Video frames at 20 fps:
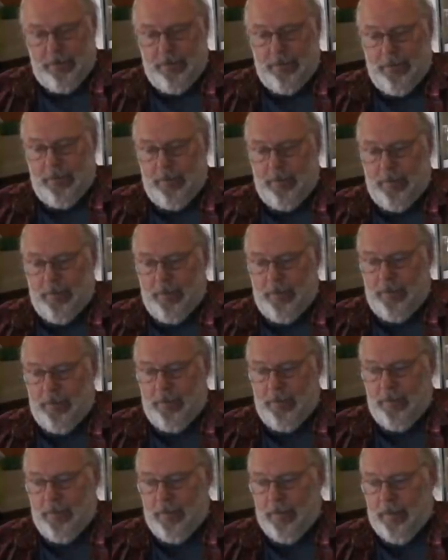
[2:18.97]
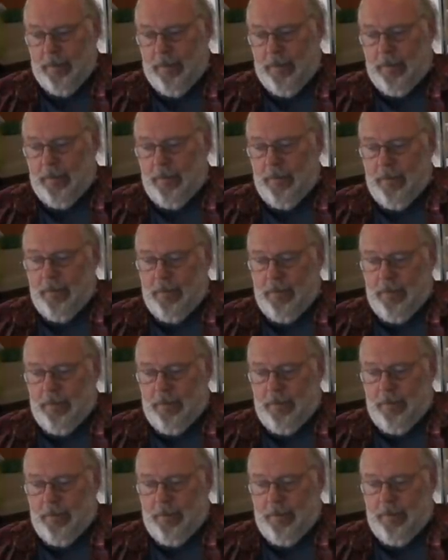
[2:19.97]

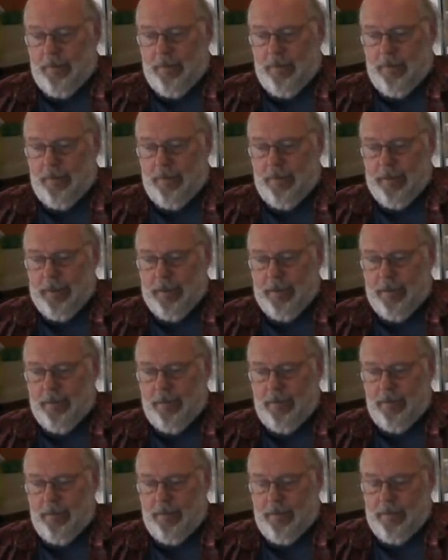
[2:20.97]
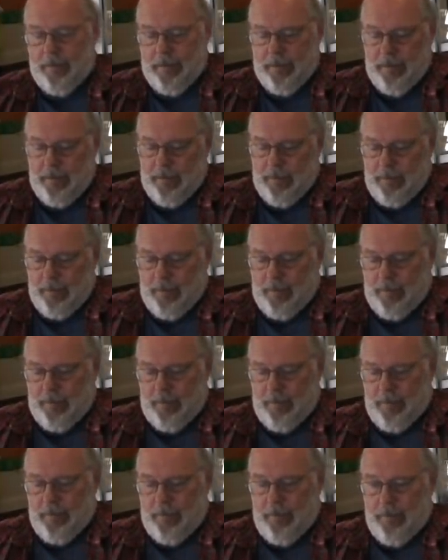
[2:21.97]

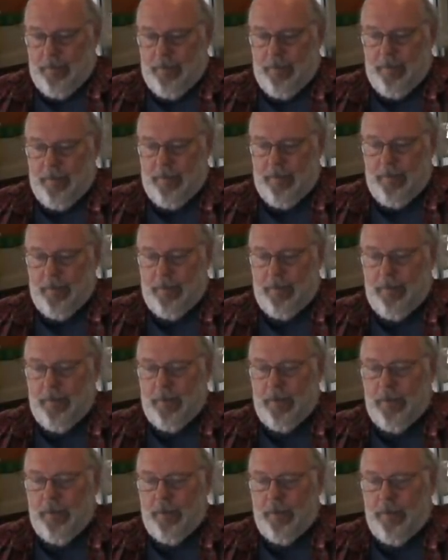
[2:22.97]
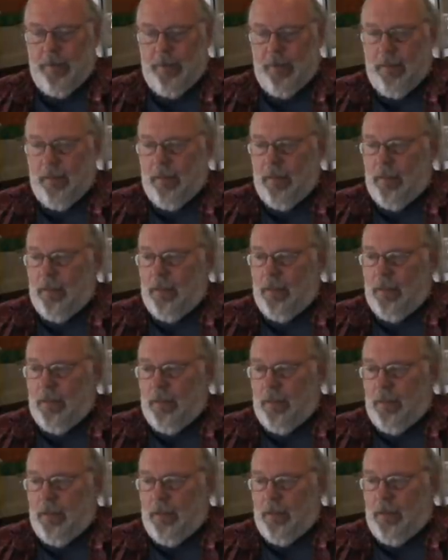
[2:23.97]

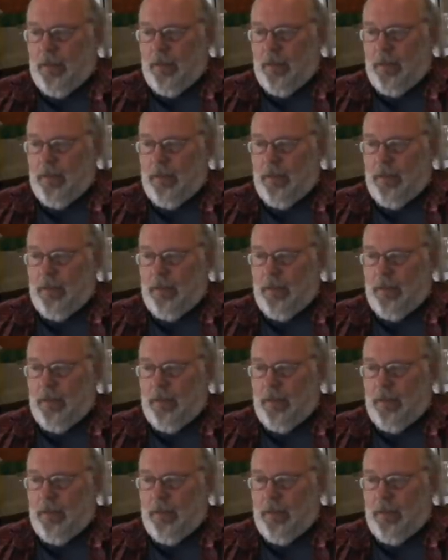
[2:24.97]
The person shown says nothing.